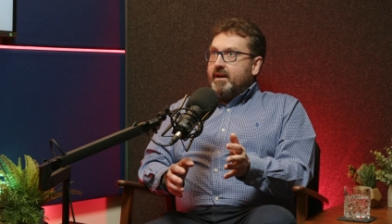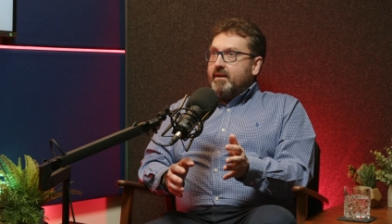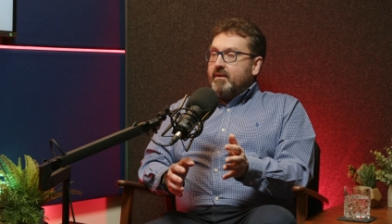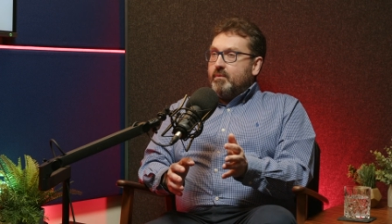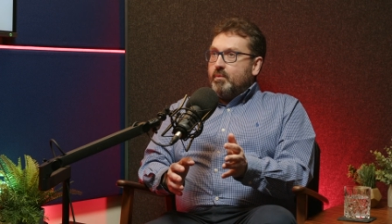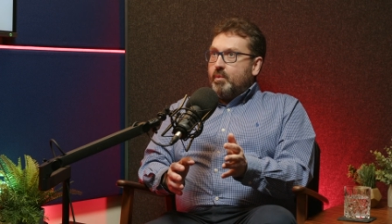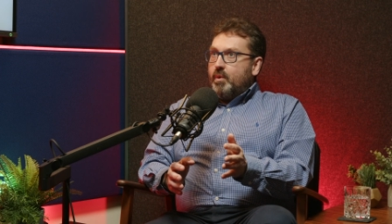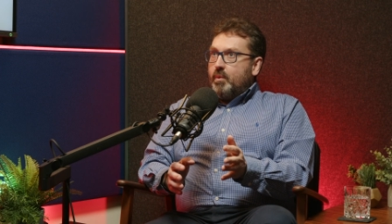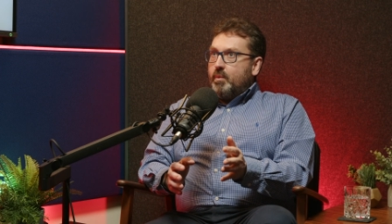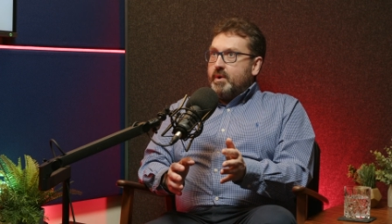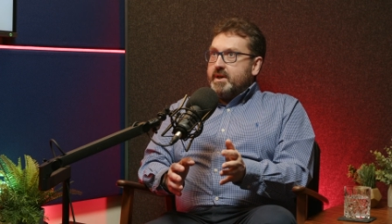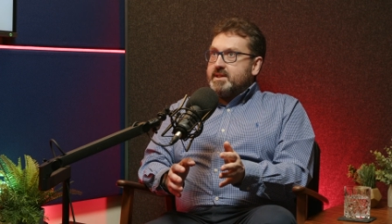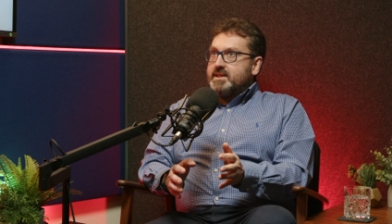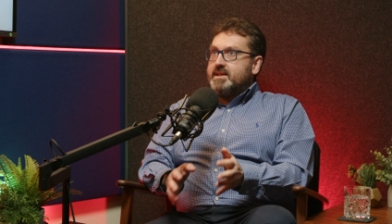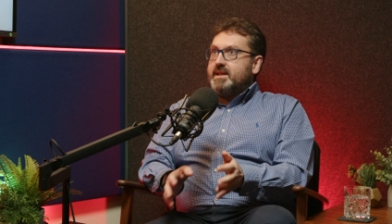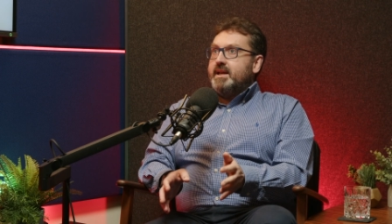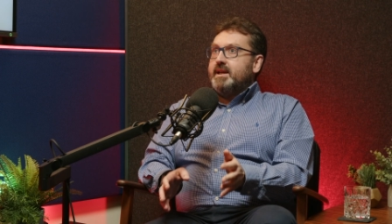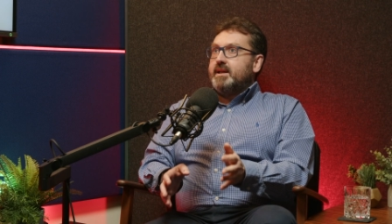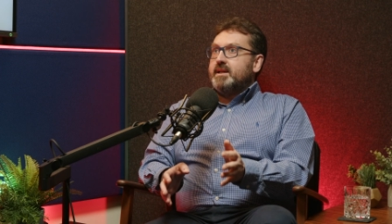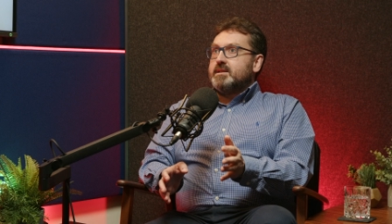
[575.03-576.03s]
What we're
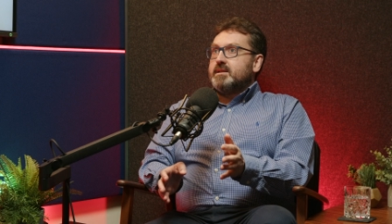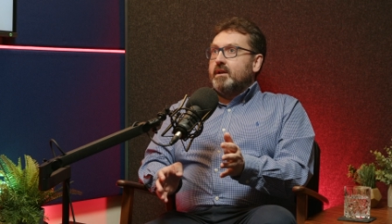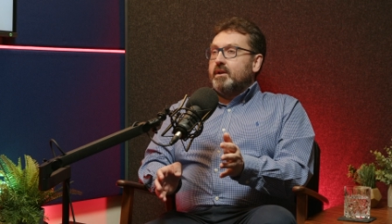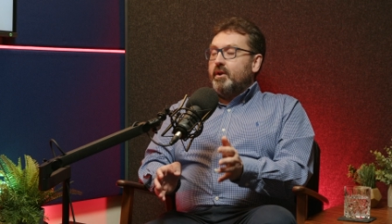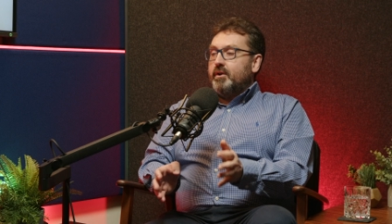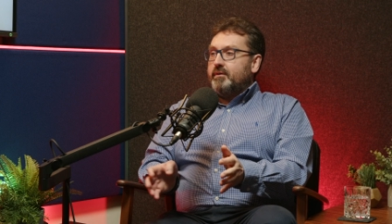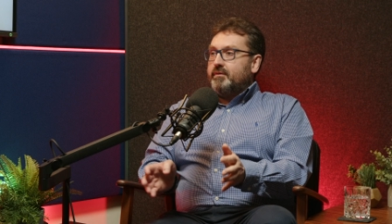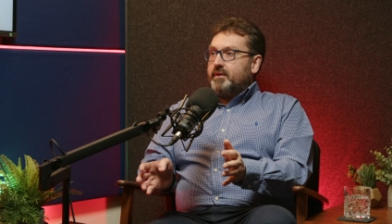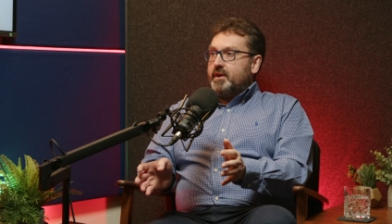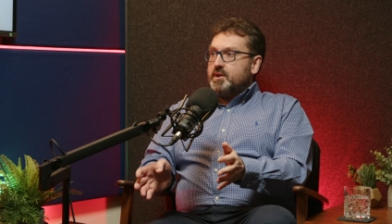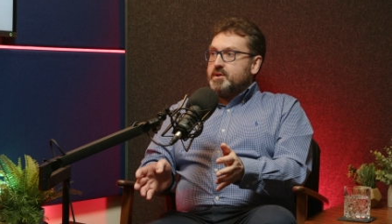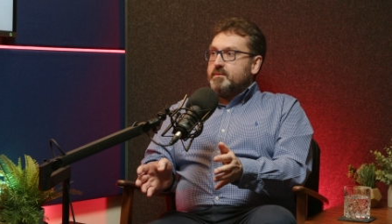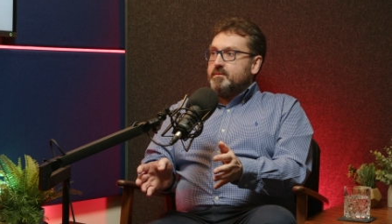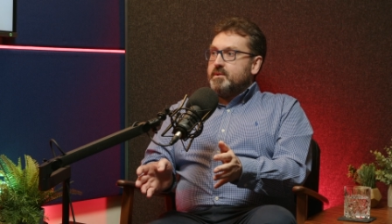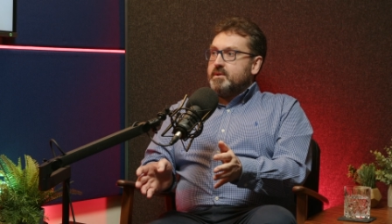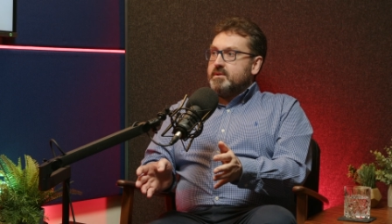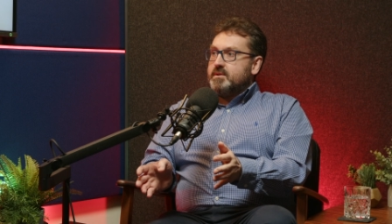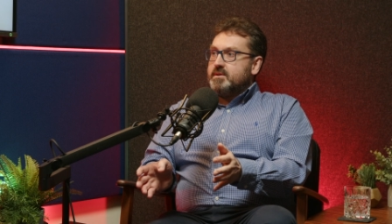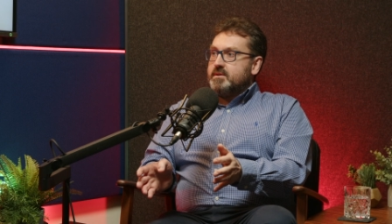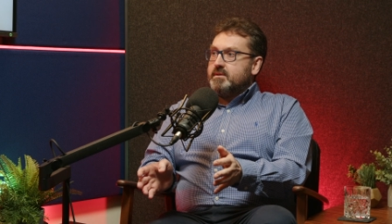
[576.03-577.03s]
seeing is a lot of
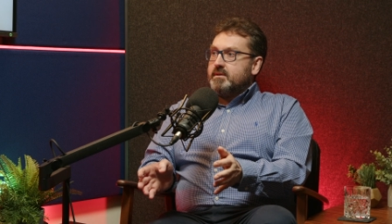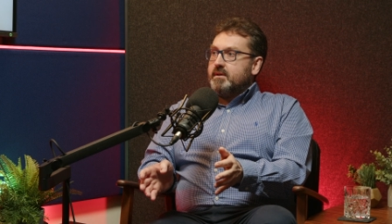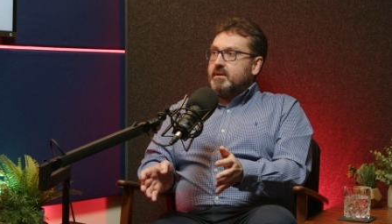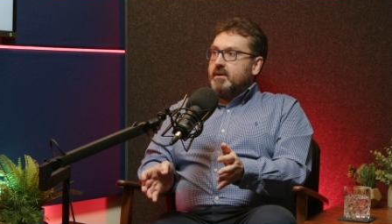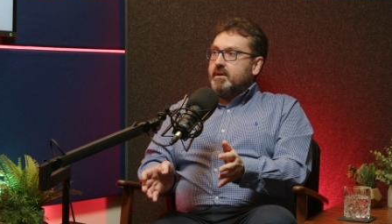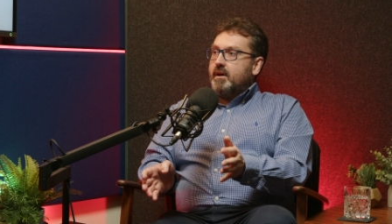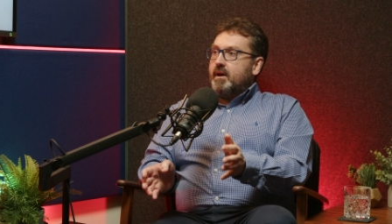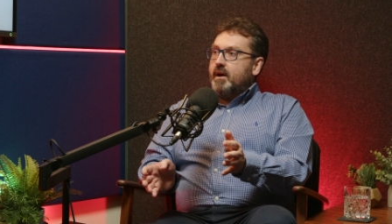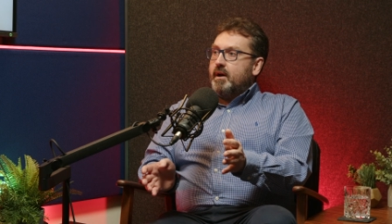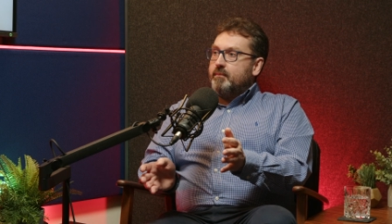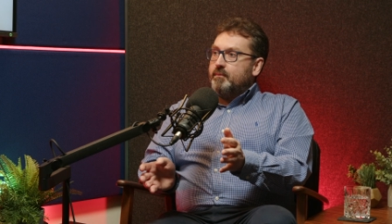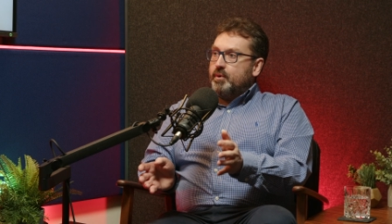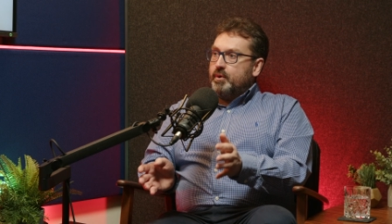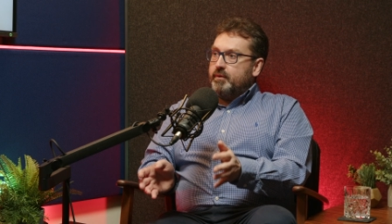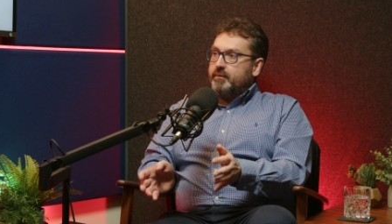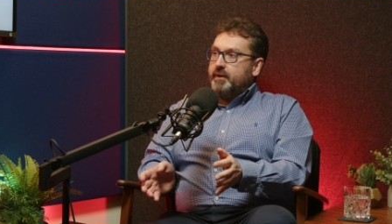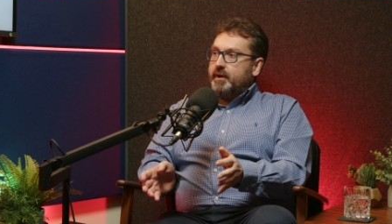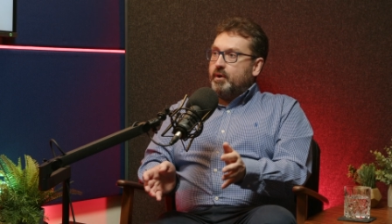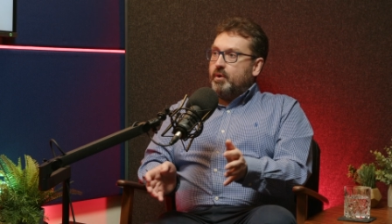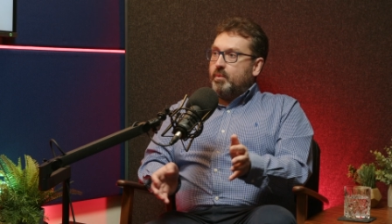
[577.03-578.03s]
customers are
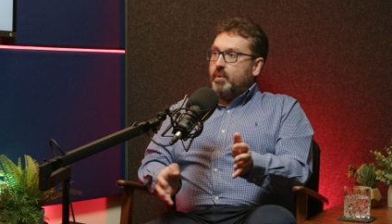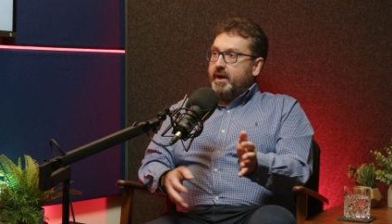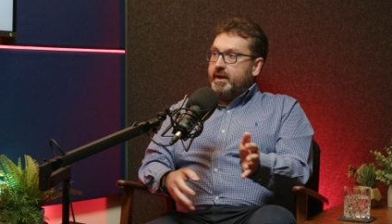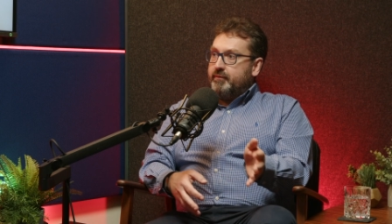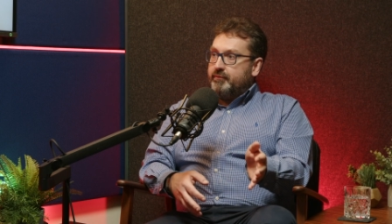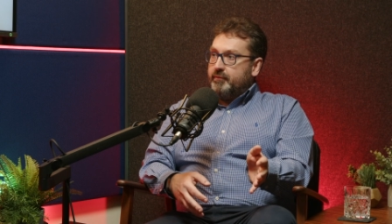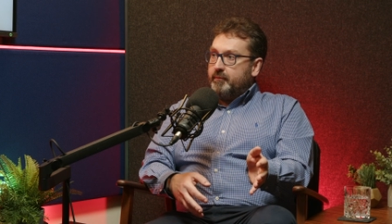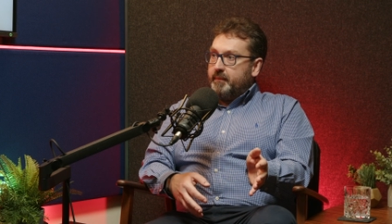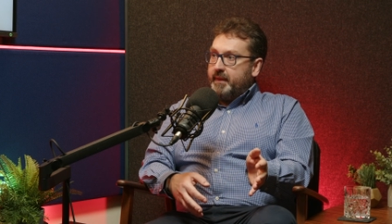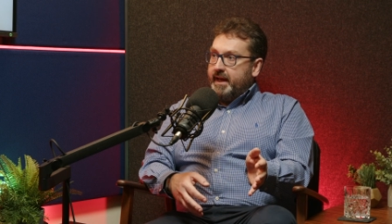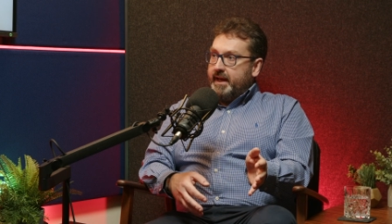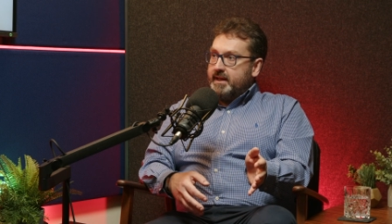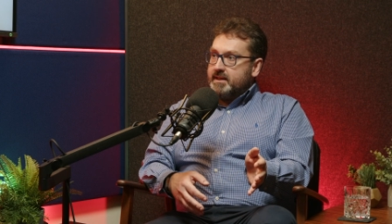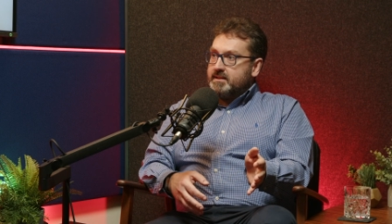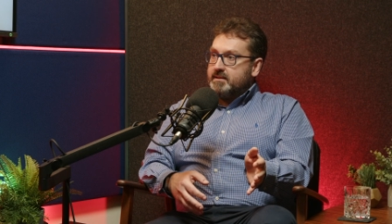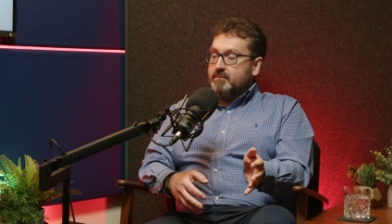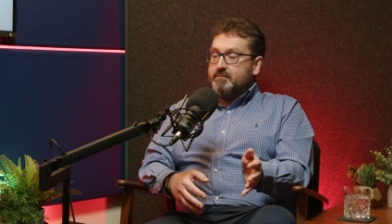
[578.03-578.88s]
moving away from that.